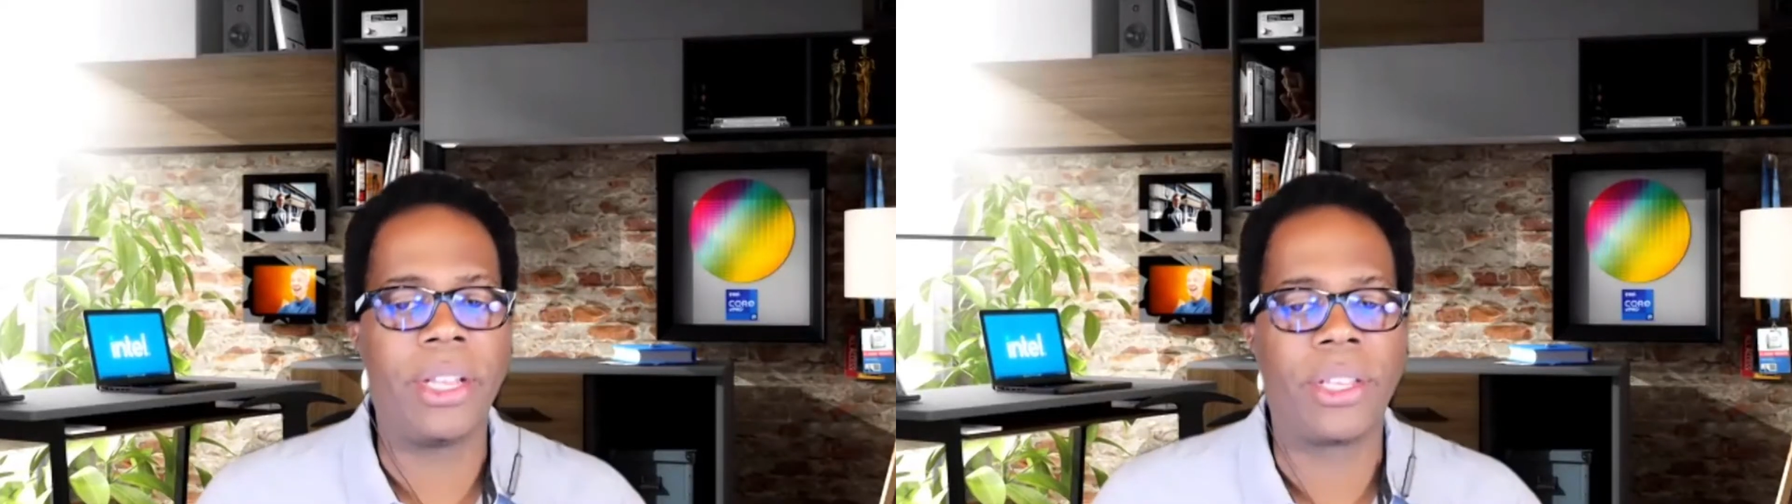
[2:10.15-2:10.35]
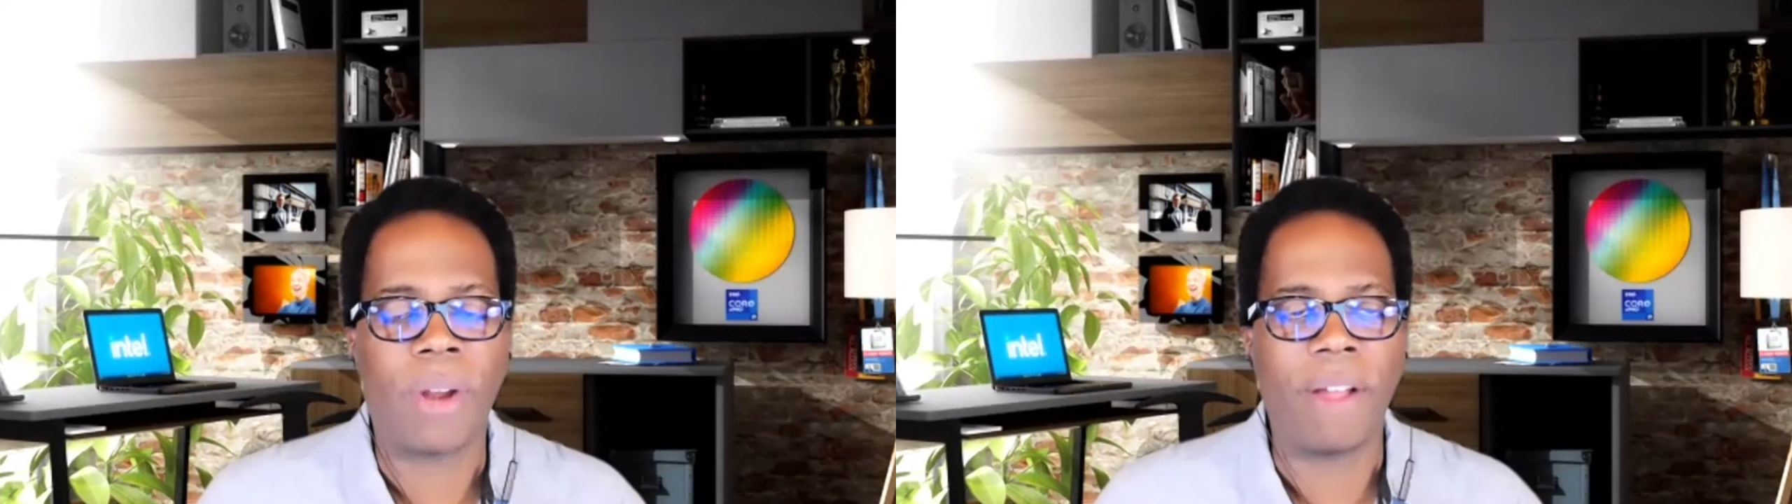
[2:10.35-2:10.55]

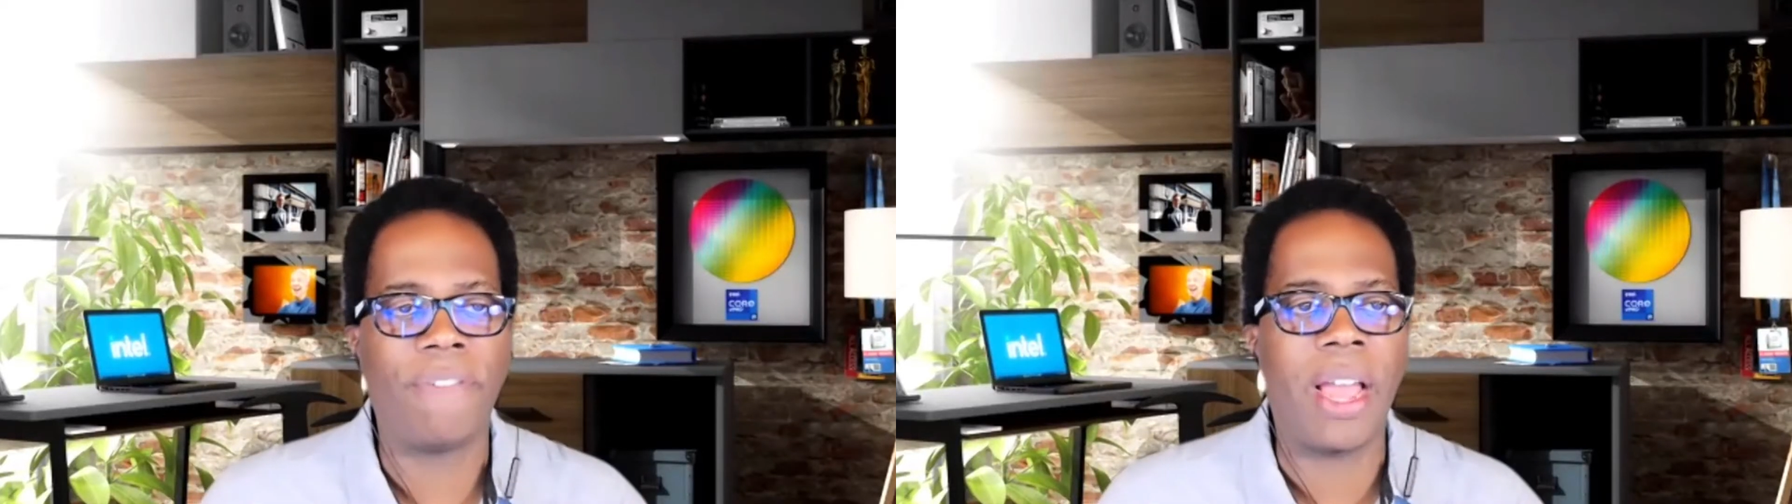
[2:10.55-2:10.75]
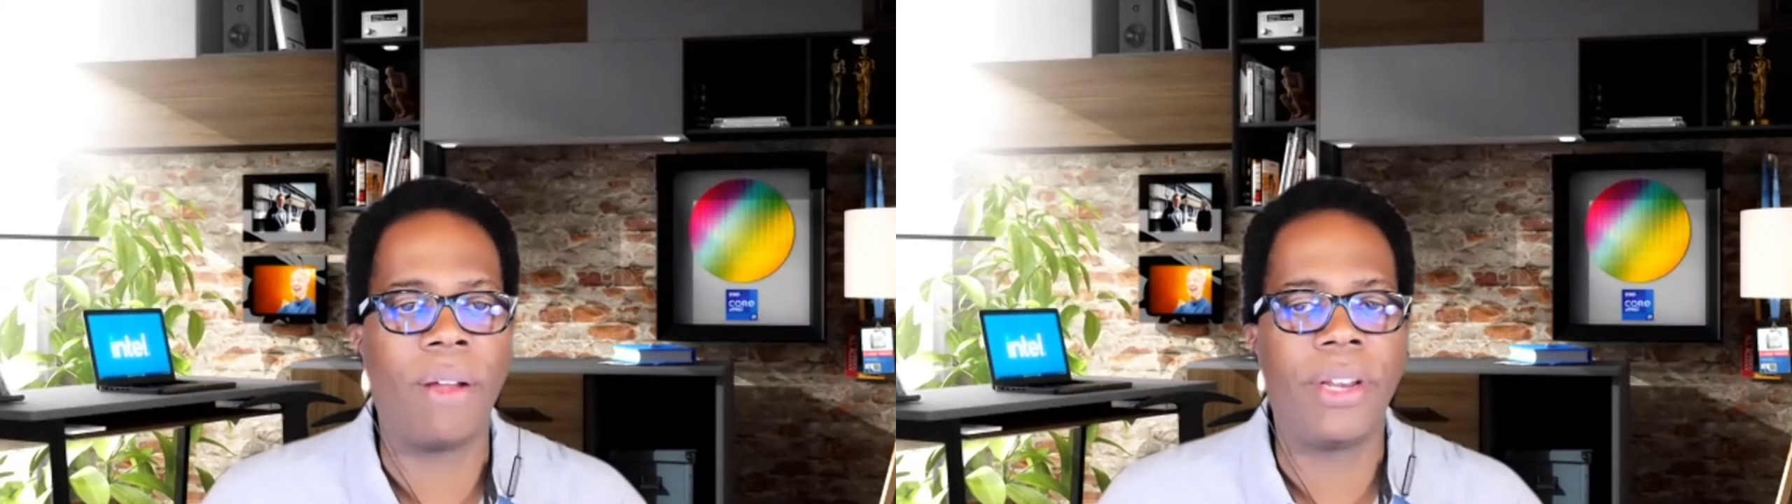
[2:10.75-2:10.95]
what I
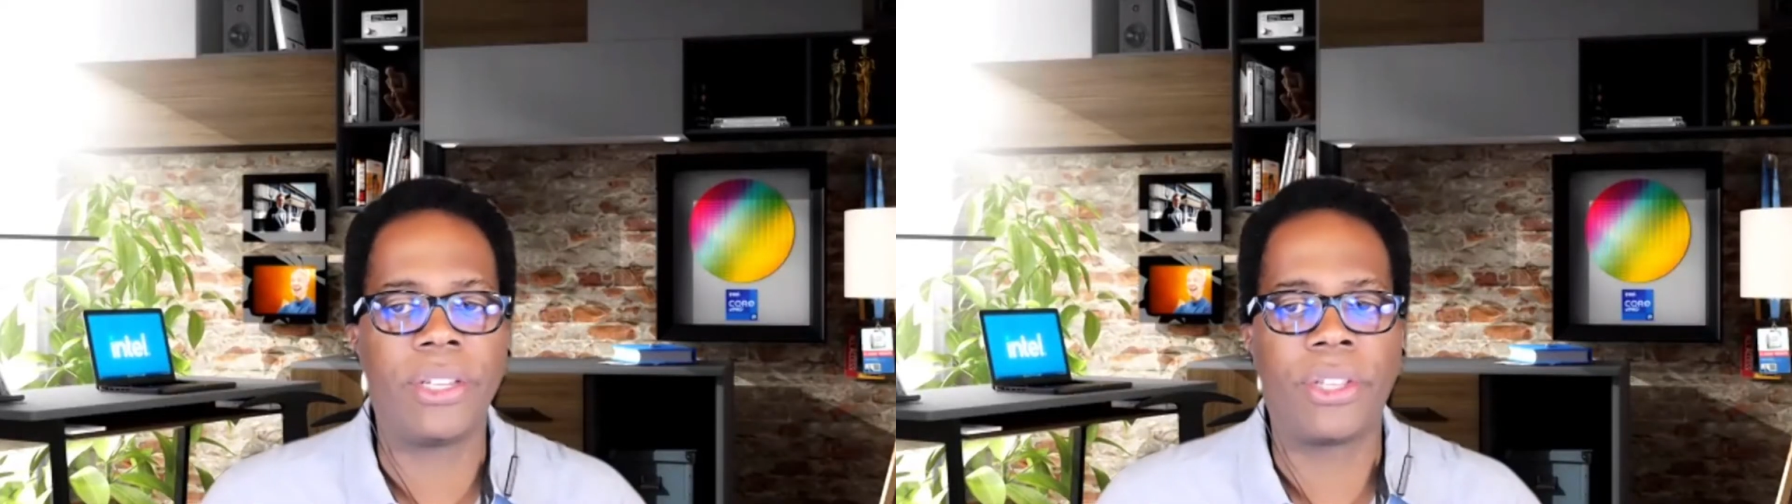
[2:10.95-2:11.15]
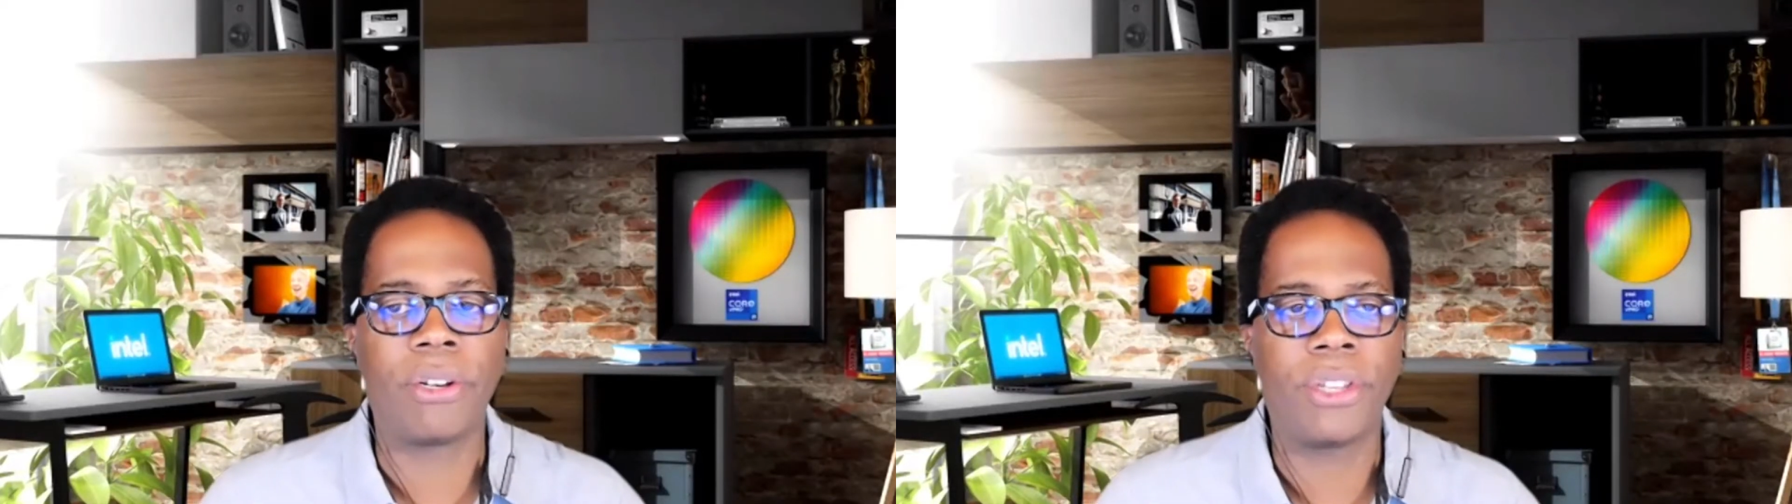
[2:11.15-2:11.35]
found is
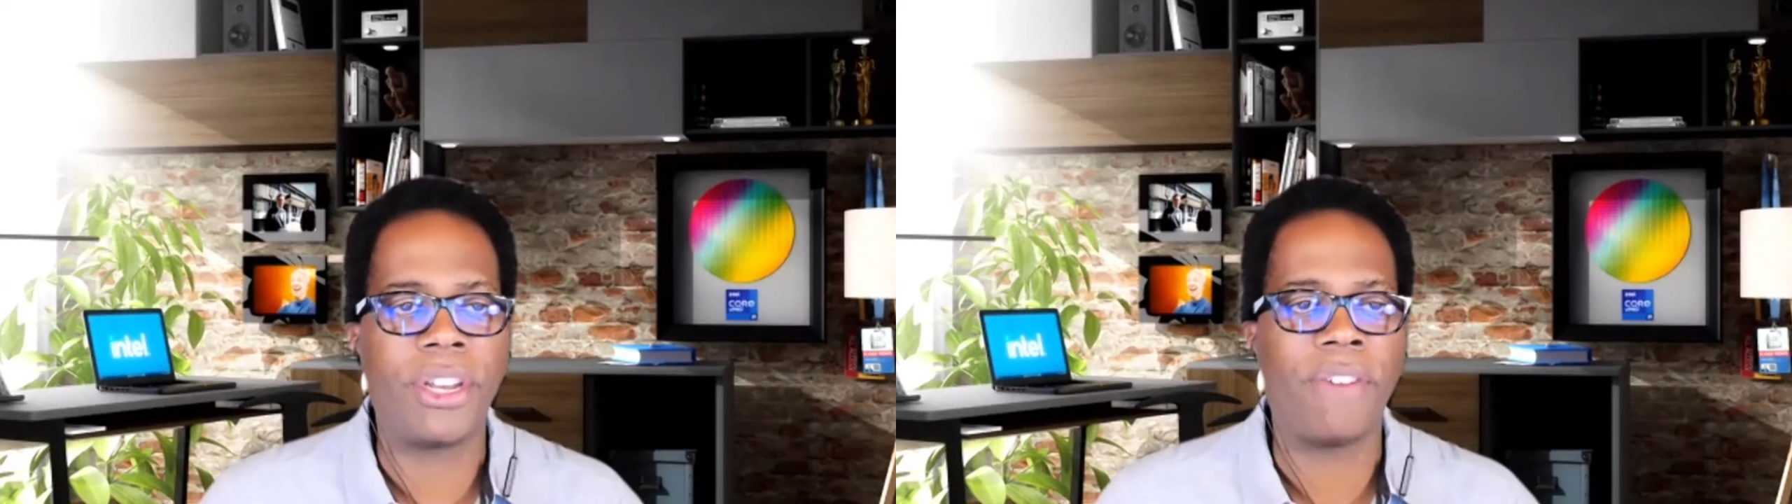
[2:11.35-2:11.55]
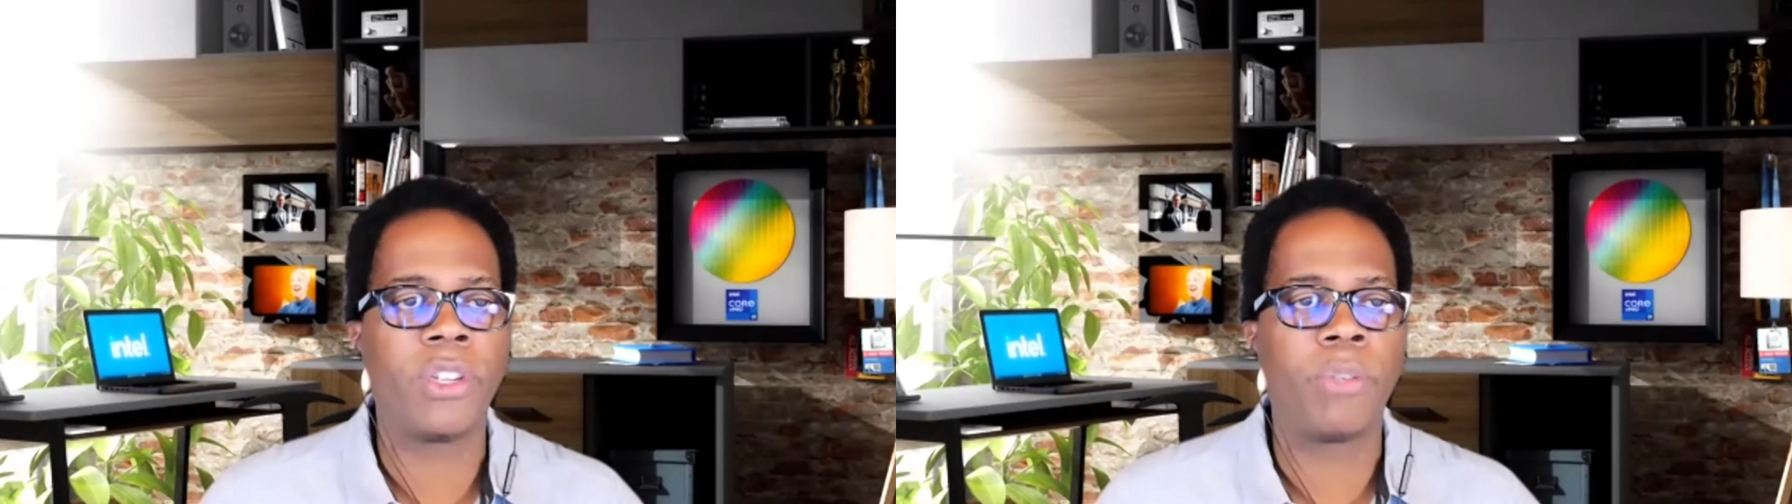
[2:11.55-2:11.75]
there's a
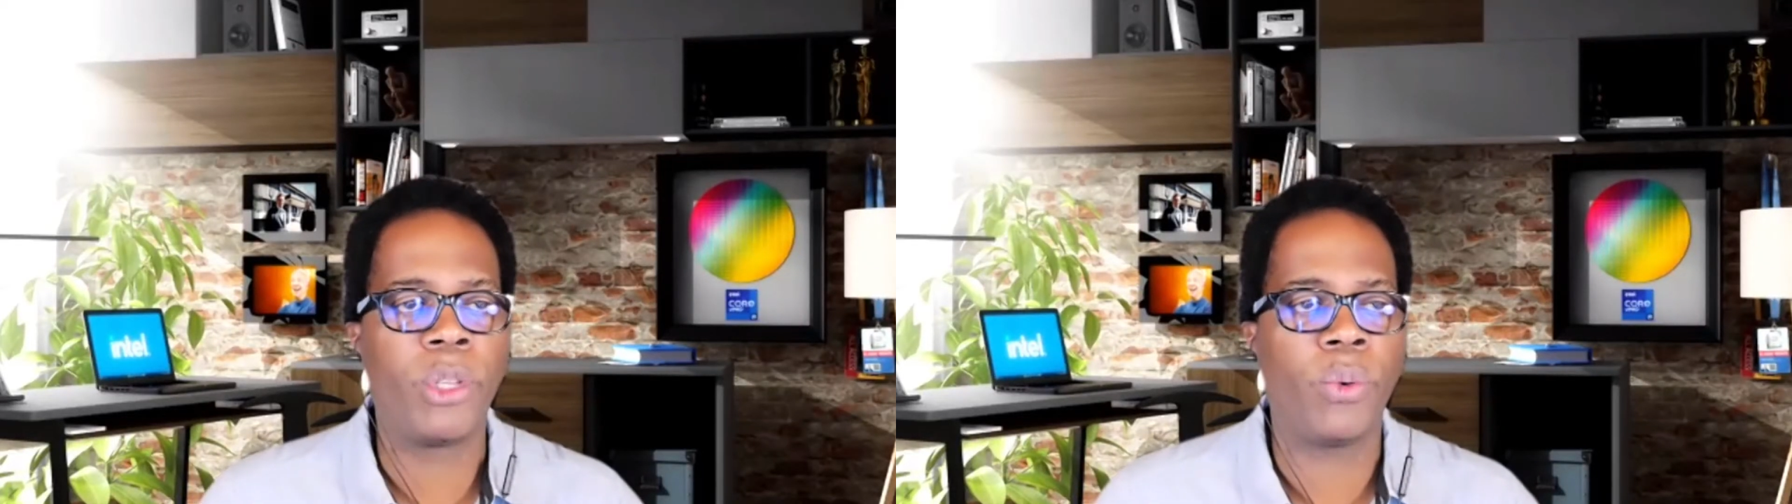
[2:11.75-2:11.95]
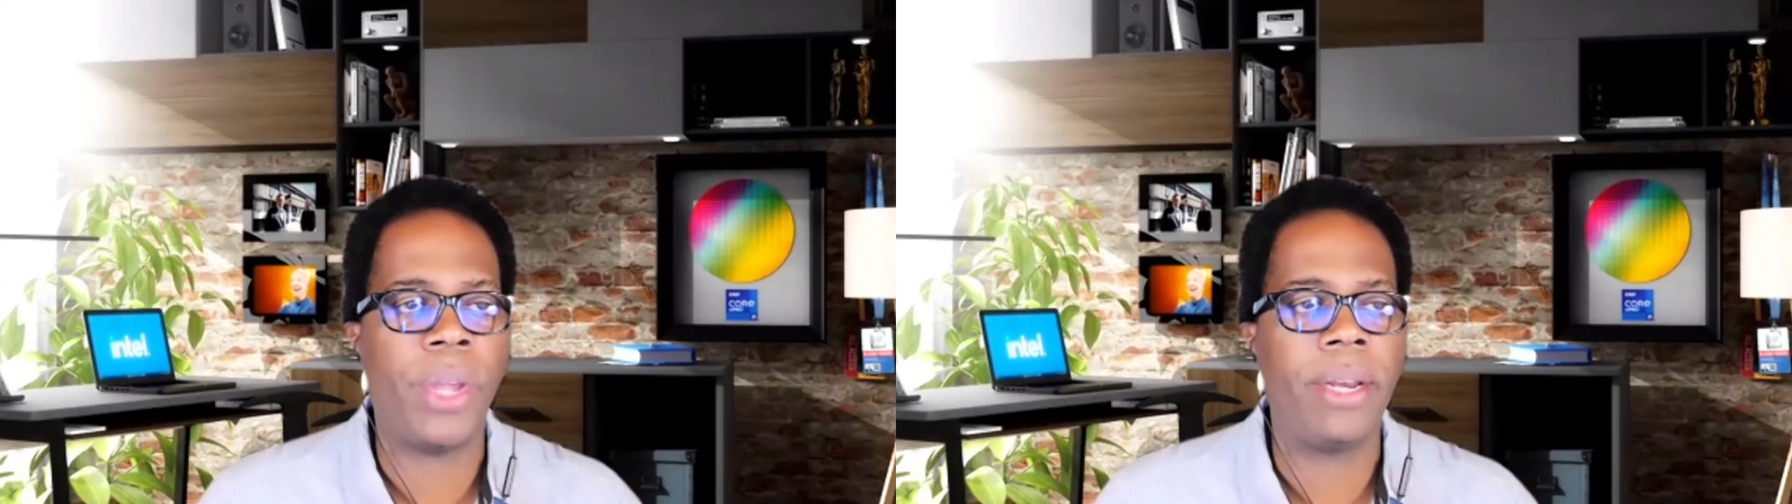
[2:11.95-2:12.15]
difference
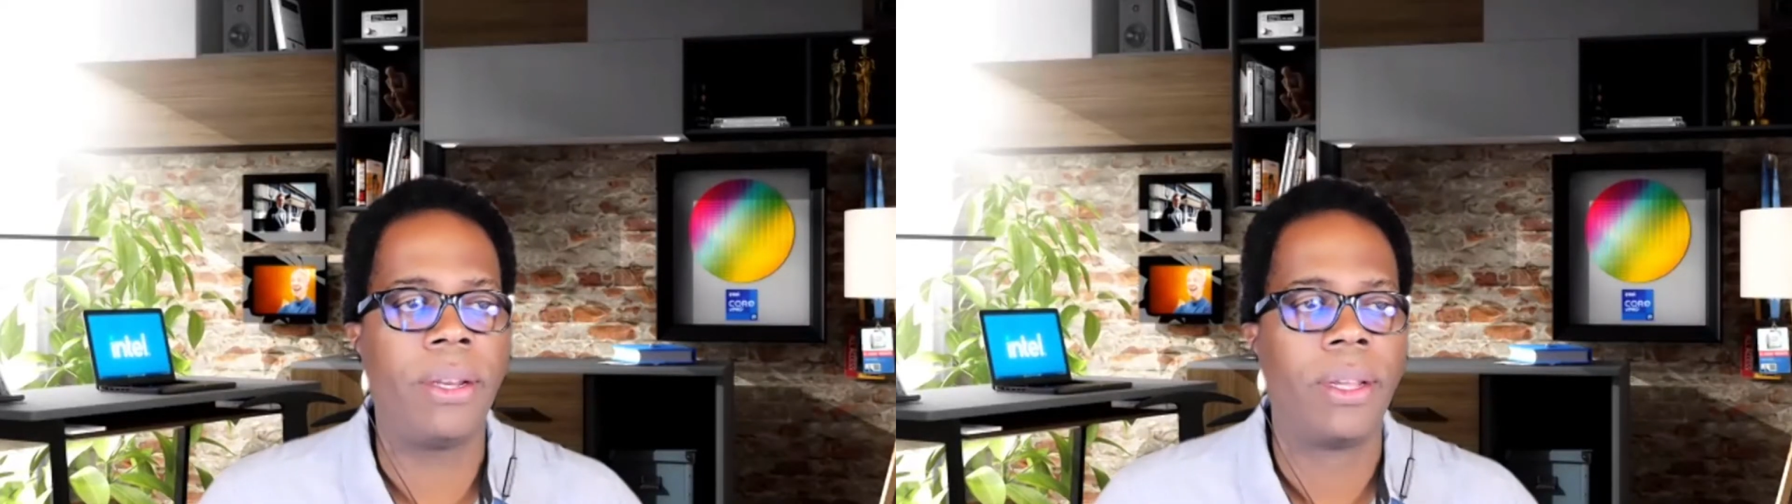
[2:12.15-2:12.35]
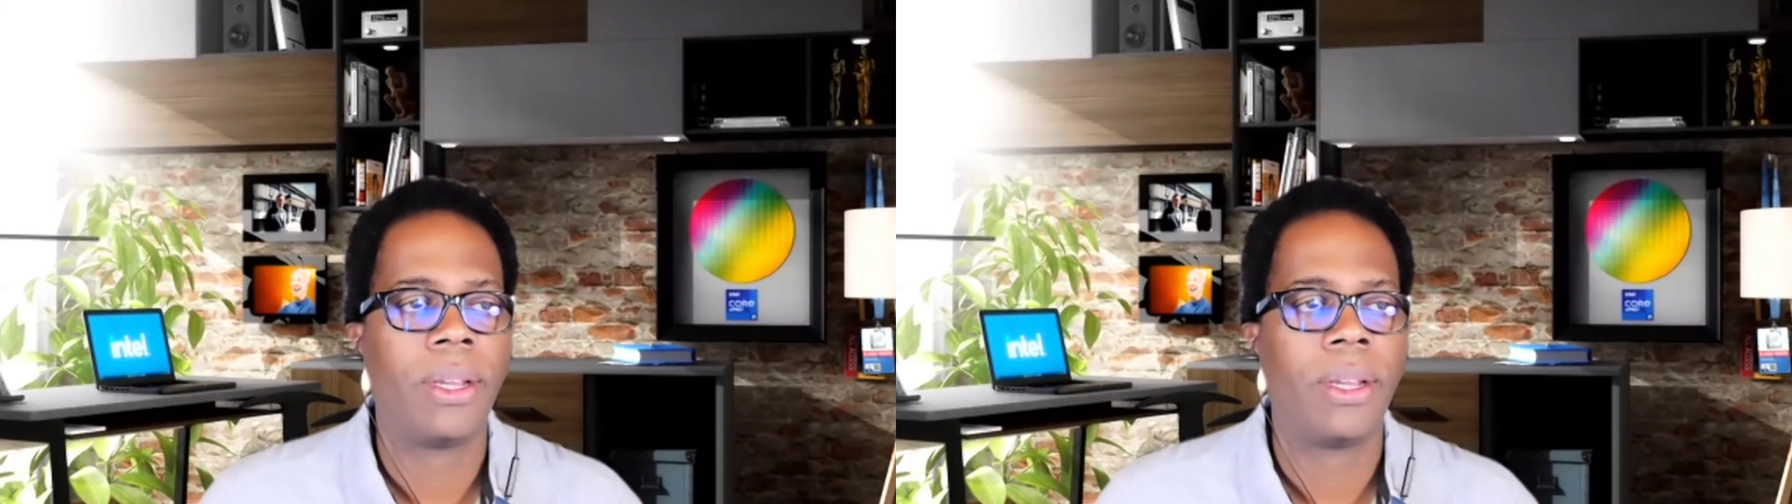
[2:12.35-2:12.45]
between